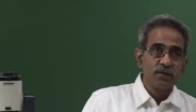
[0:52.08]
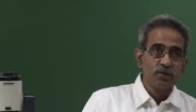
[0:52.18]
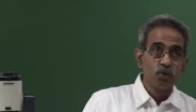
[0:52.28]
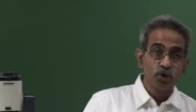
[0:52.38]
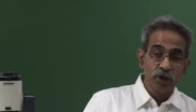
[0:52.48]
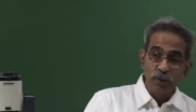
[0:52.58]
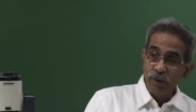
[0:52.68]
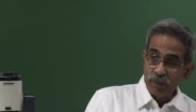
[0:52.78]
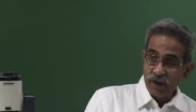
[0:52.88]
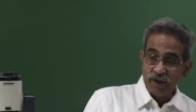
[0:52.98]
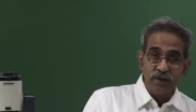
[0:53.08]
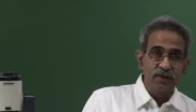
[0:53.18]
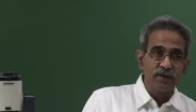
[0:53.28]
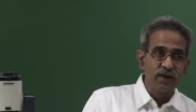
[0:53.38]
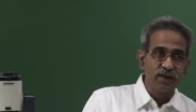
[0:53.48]
You should remember
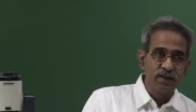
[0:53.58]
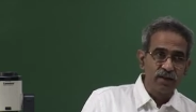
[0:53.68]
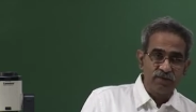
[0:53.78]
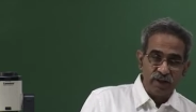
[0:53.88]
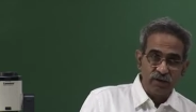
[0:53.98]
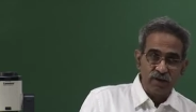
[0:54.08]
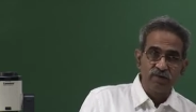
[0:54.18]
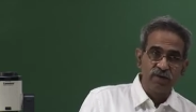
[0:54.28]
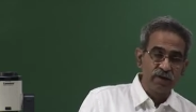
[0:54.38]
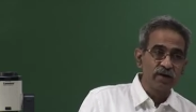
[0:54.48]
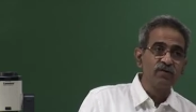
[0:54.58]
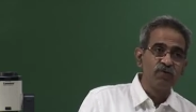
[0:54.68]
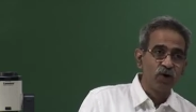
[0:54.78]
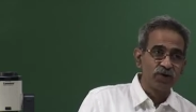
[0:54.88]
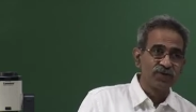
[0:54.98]
that this is the first physical
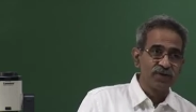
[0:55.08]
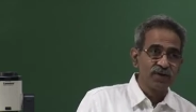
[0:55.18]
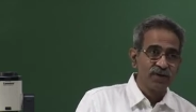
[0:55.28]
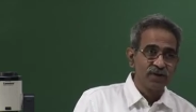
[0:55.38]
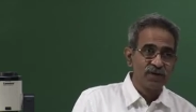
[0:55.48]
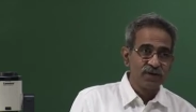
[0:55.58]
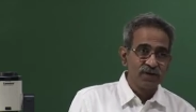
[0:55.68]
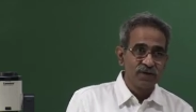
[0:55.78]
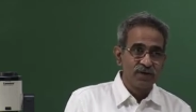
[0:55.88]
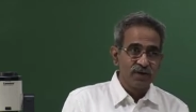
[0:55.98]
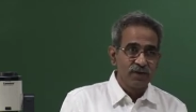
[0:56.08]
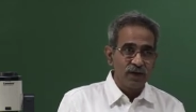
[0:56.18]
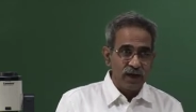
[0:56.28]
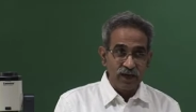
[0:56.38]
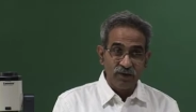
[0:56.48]
force
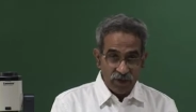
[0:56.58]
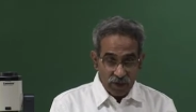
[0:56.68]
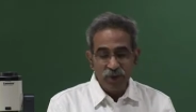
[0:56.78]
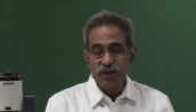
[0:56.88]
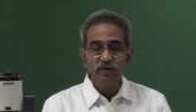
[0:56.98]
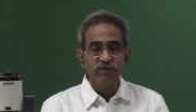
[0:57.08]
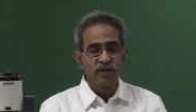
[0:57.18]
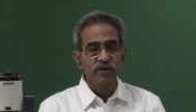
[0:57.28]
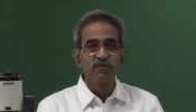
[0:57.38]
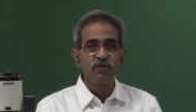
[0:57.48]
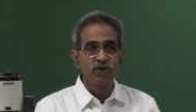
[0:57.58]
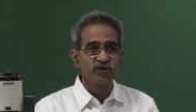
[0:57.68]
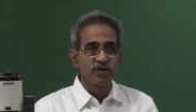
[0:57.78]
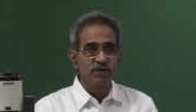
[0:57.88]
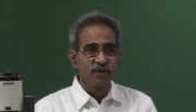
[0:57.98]
and a fundamental physical
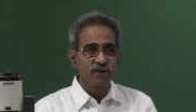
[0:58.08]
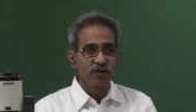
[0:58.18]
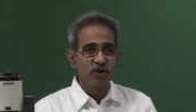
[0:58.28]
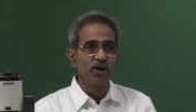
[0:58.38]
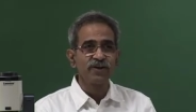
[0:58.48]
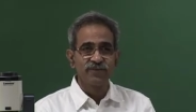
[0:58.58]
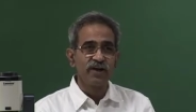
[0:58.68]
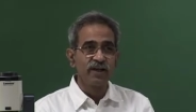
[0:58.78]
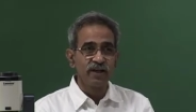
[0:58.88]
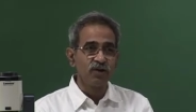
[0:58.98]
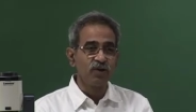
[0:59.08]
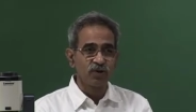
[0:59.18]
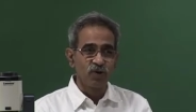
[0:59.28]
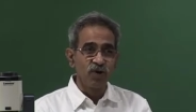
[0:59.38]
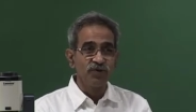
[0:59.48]
force that you are studying in your
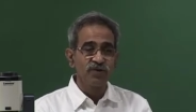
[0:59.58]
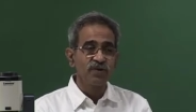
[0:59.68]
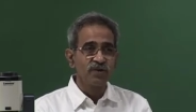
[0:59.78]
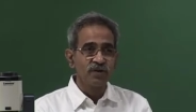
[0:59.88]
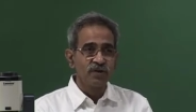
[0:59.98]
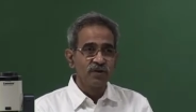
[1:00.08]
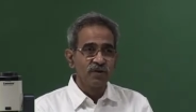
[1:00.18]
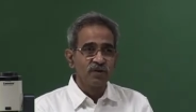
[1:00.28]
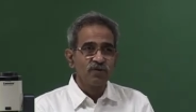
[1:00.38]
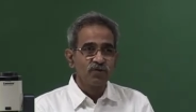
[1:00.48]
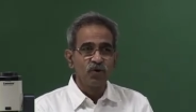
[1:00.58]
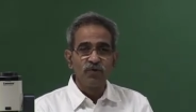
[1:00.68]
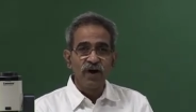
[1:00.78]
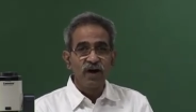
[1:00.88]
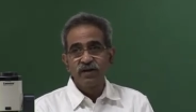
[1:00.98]
course. So
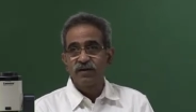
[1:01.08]
far,